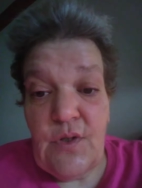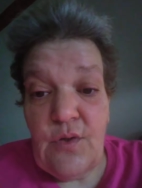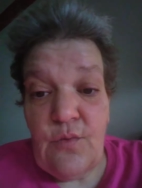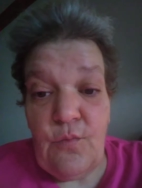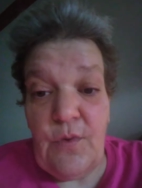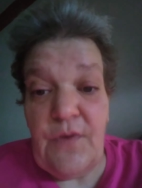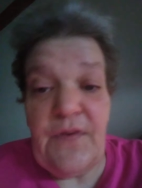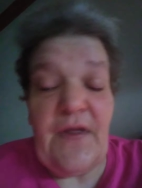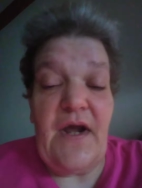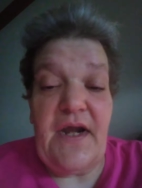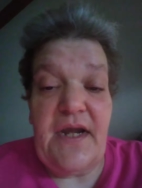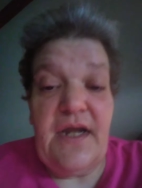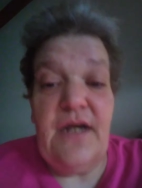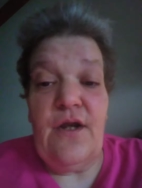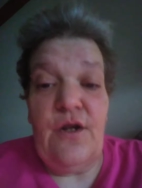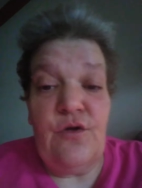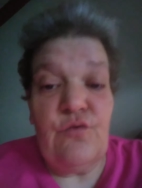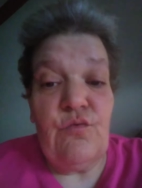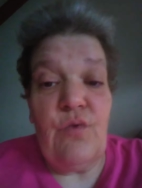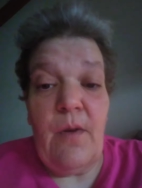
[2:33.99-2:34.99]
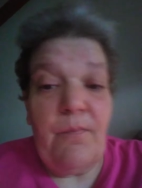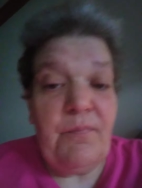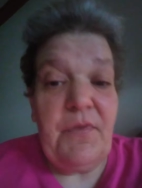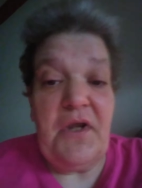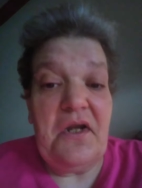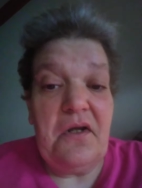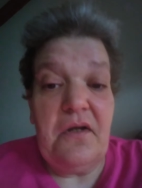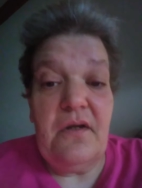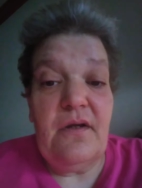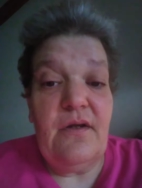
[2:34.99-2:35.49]
without getting
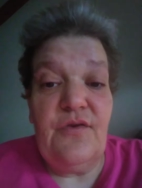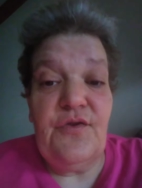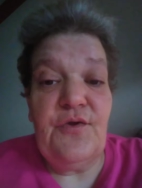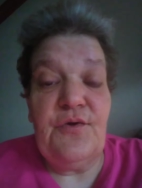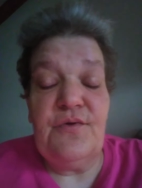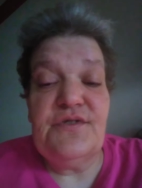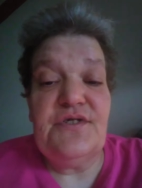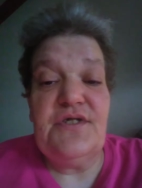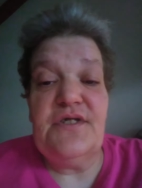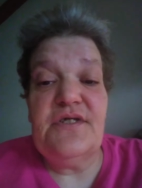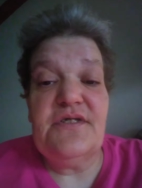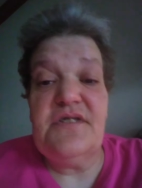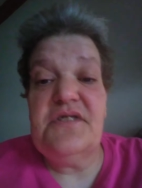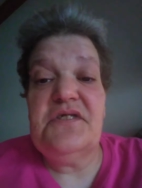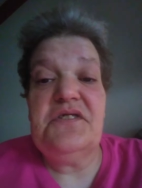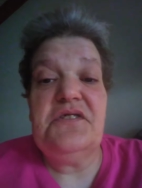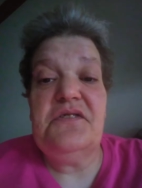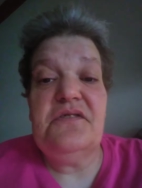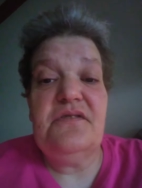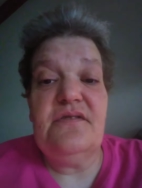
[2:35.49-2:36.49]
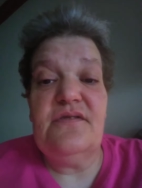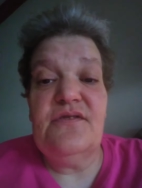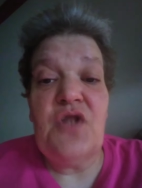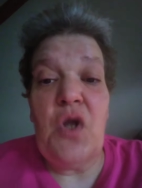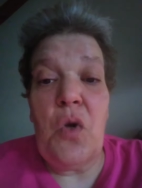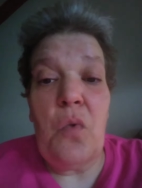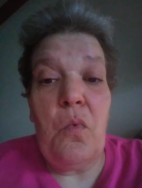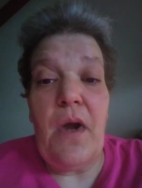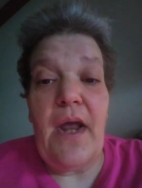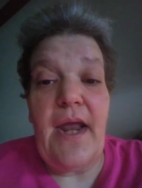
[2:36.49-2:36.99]
interrupted. There's just
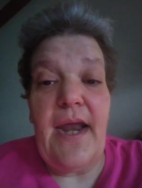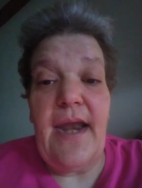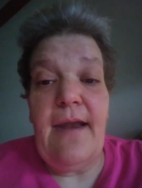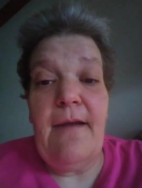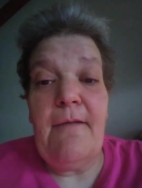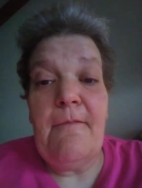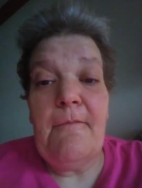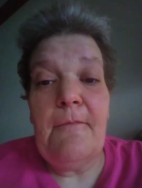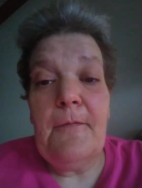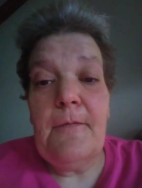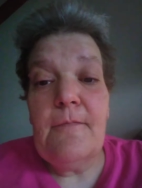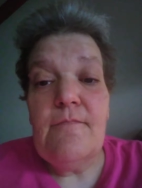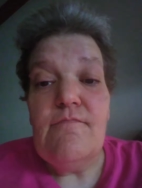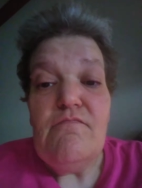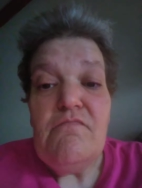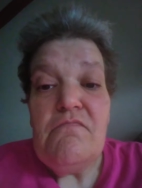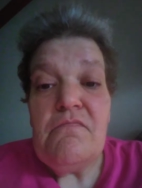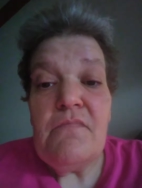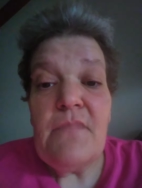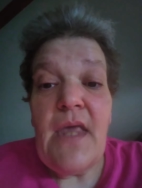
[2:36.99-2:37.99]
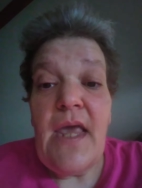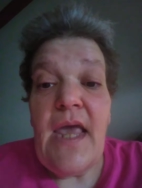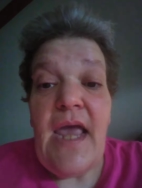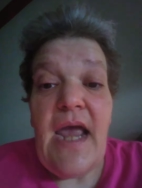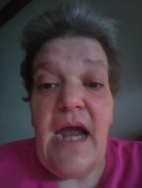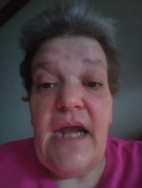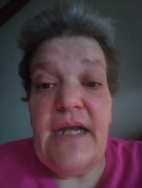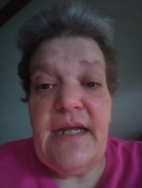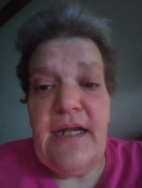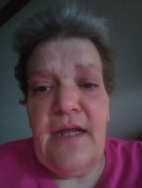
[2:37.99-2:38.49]
no way.
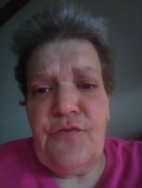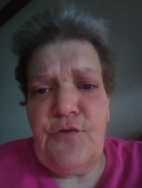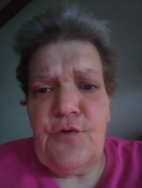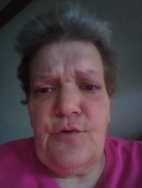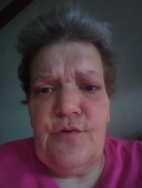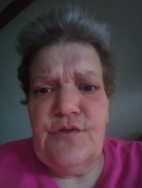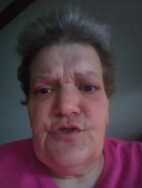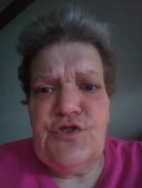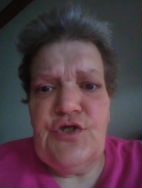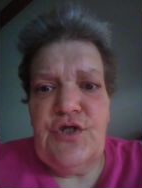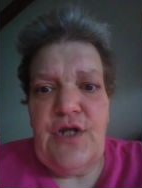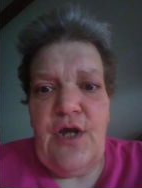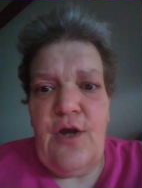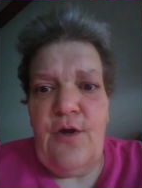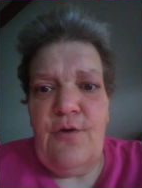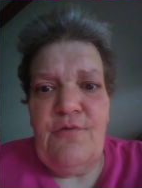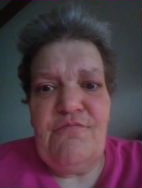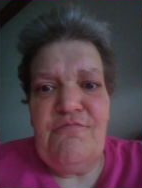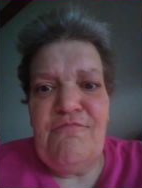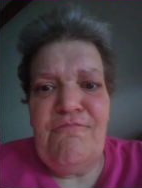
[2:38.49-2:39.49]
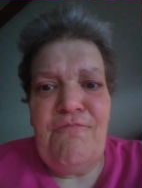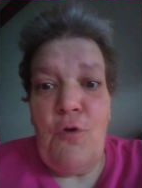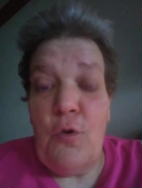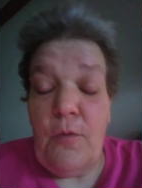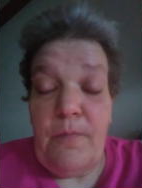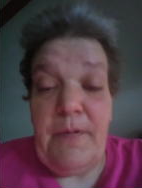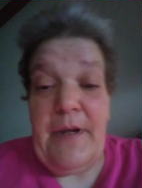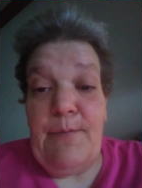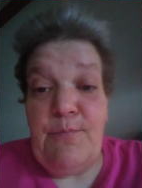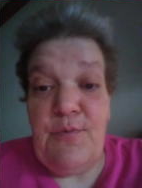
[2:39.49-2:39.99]
And yet there's, you know, four
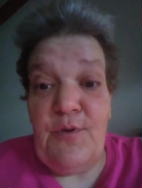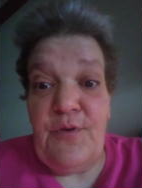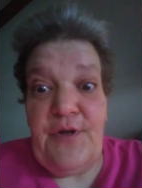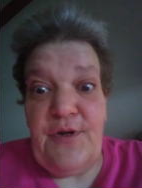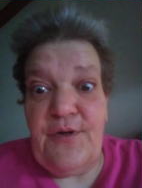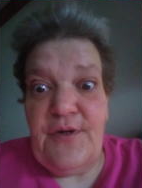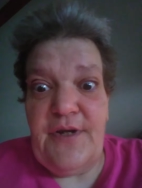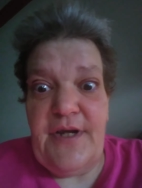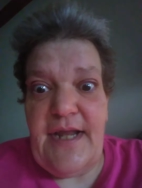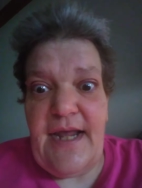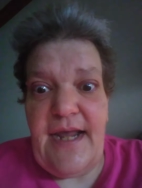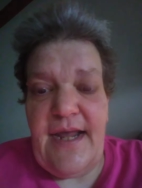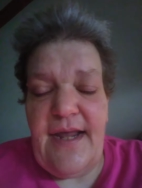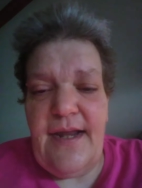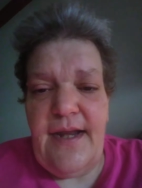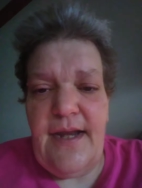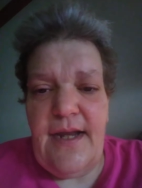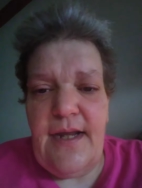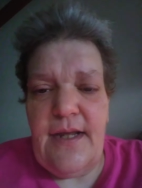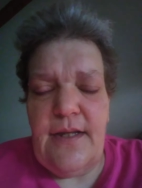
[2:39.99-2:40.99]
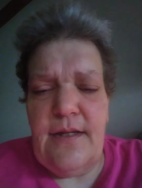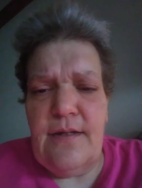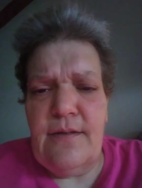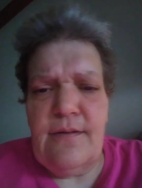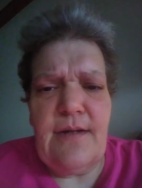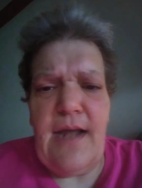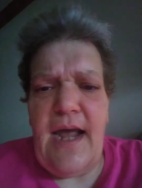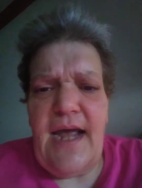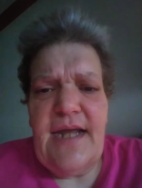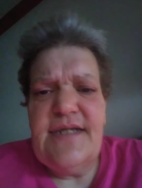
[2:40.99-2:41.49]
people there today
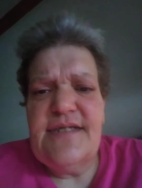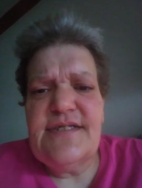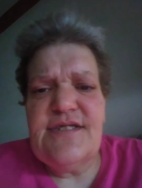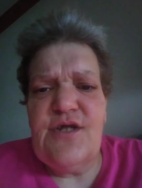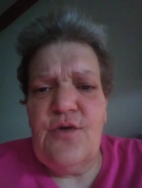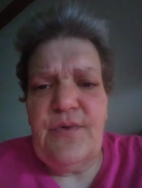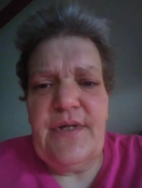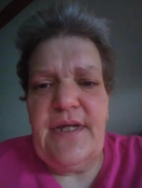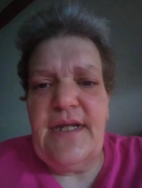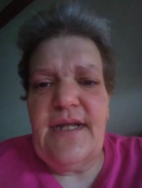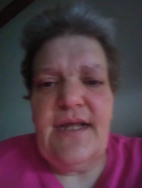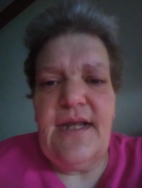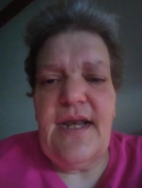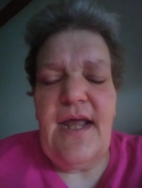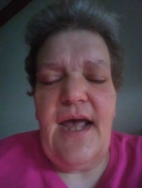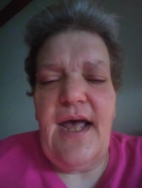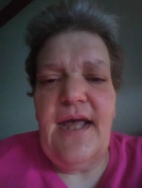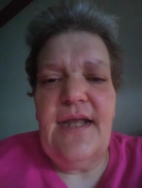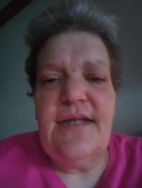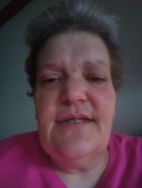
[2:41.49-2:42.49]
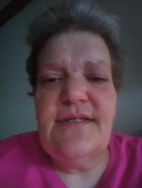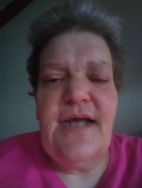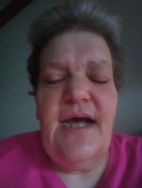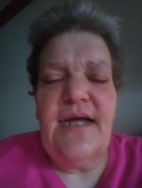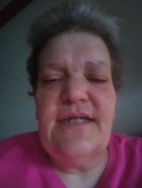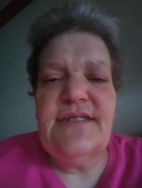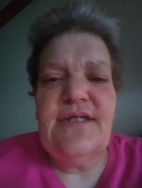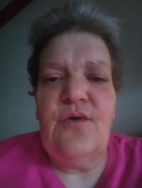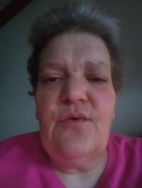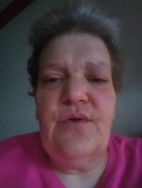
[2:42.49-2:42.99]
and I just don't get it. I I
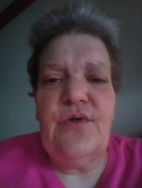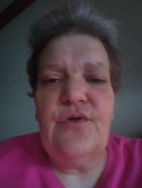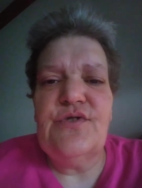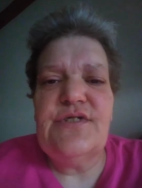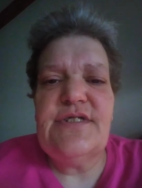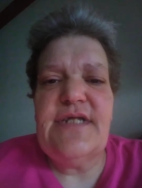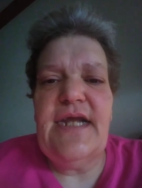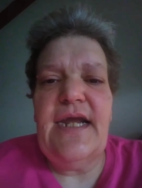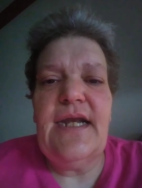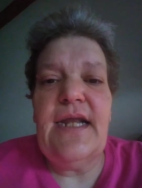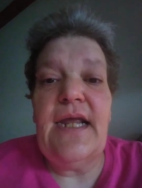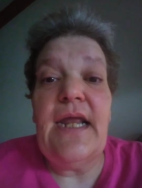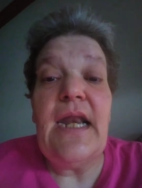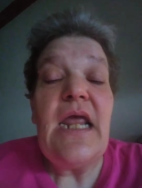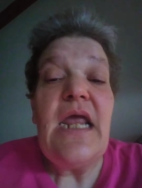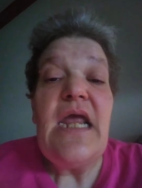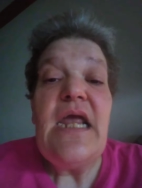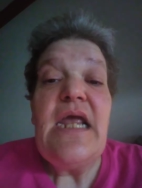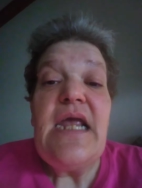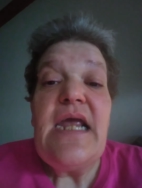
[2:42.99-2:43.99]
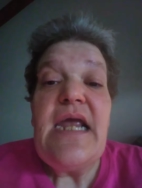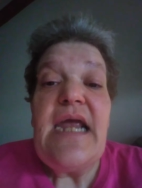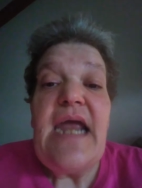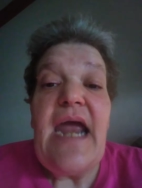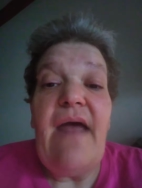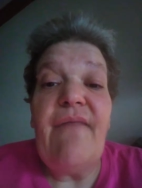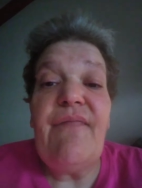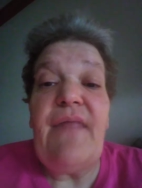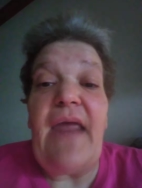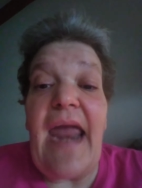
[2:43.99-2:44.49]
don't understand it.
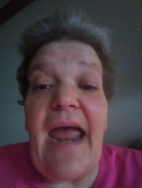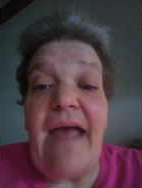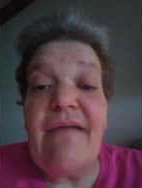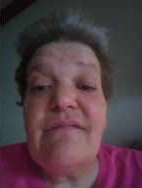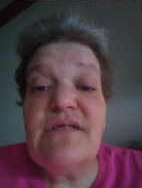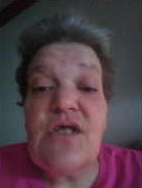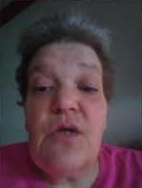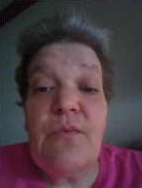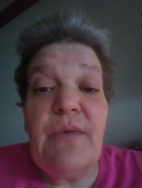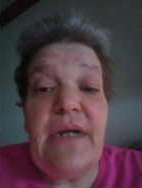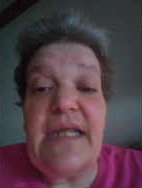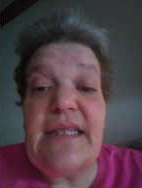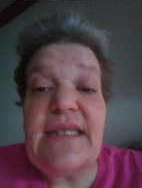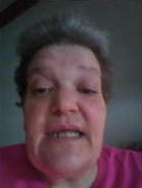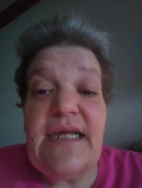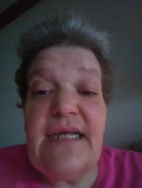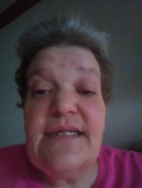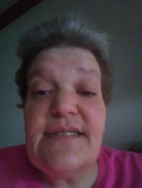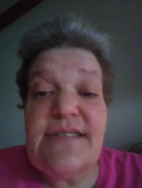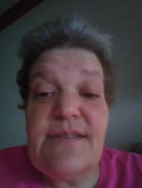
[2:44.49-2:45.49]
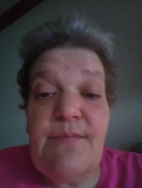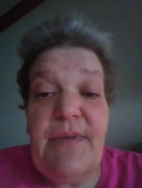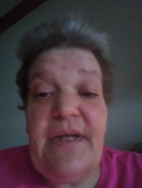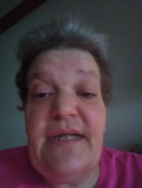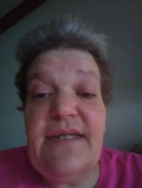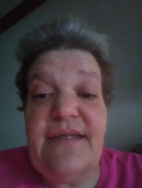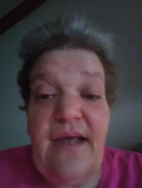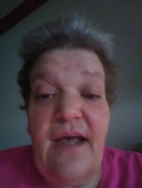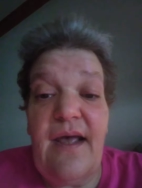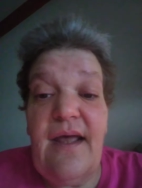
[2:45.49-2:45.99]
If they have so many things to be
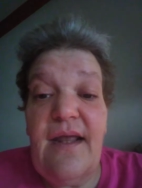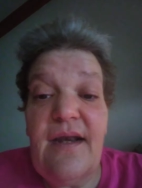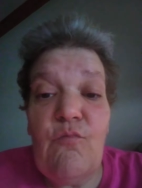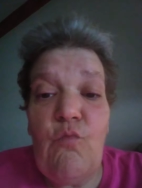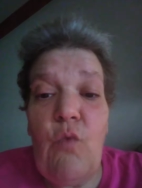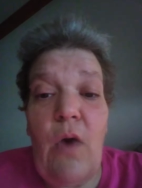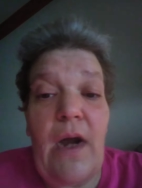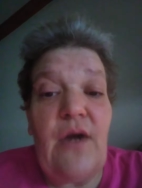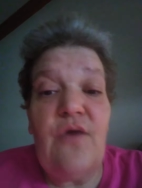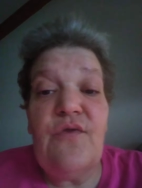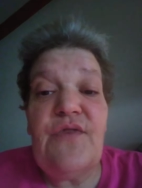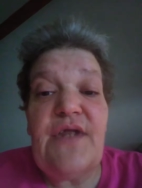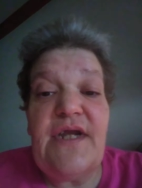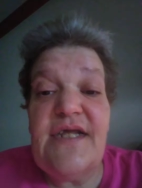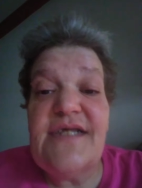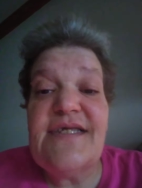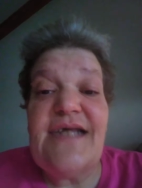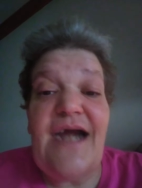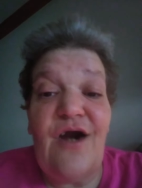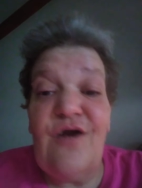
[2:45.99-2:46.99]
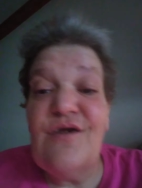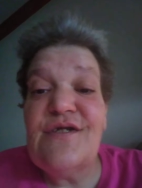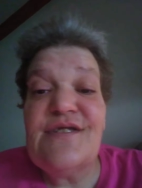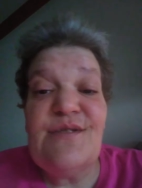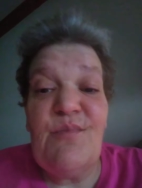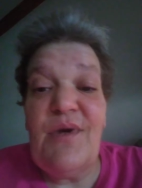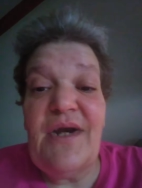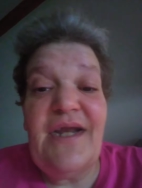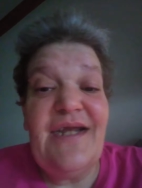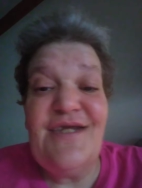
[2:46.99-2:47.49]
done, why don't they just hire
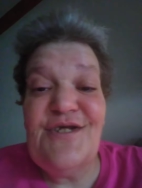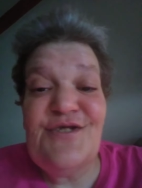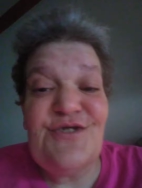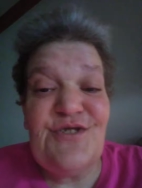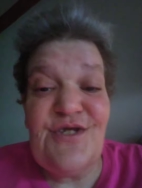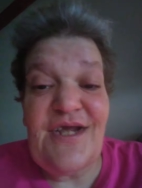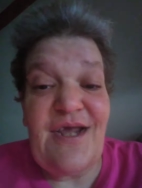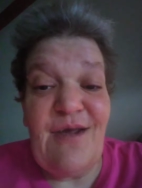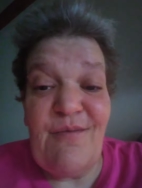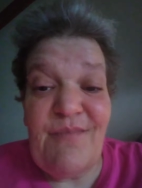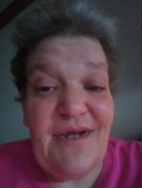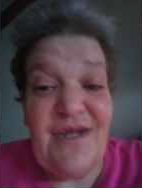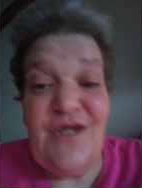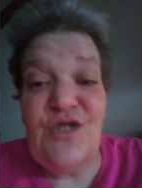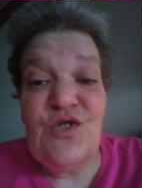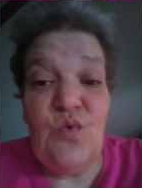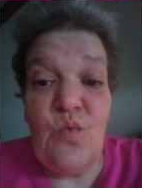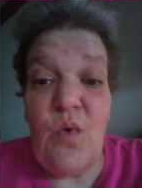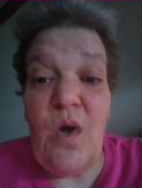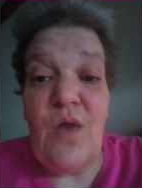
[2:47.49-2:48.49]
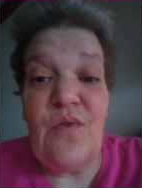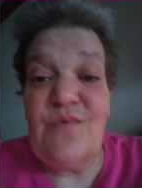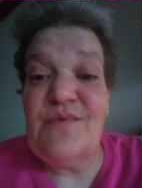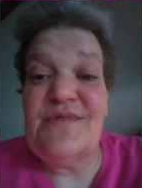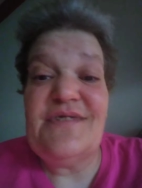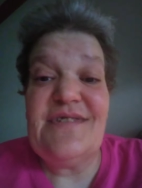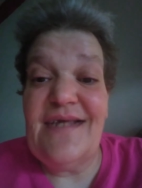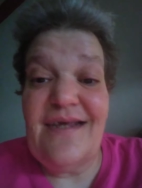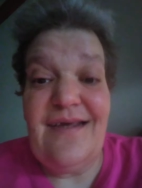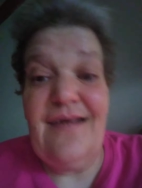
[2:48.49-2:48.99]
somebody just to come in and do all
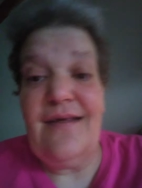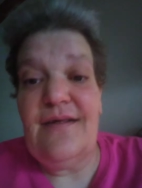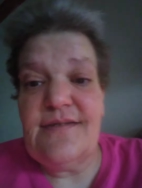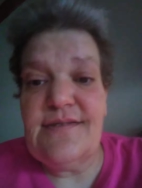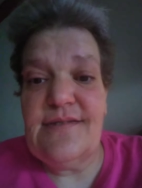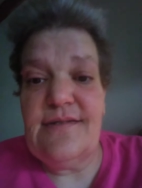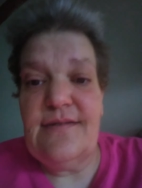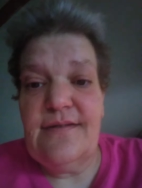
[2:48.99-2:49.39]
those things?